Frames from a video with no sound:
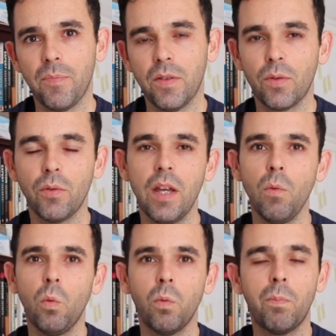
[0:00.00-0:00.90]
so they
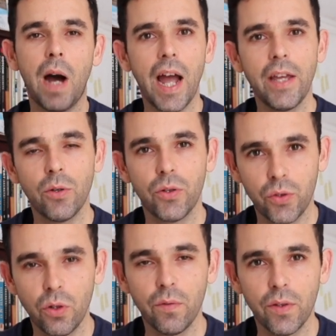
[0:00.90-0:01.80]
will buy your
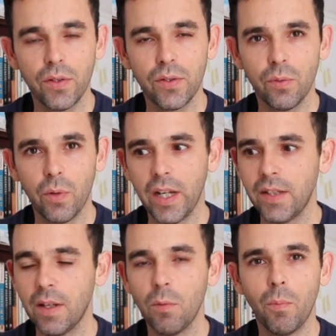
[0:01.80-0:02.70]
service,
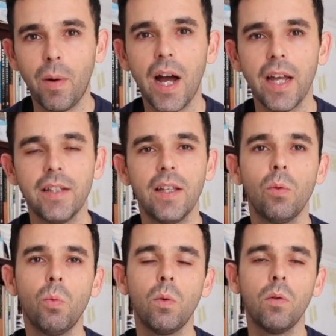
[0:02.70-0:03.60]
right? They will buy and they
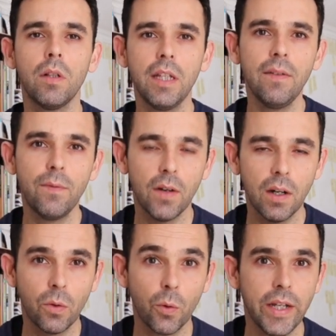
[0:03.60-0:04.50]
will leave
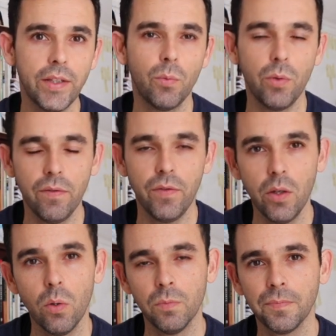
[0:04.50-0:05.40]
a great
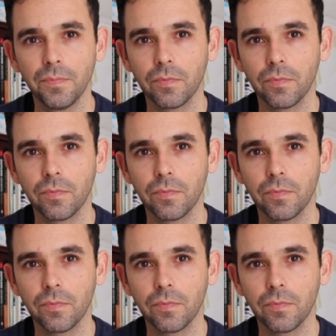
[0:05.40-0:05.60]
review,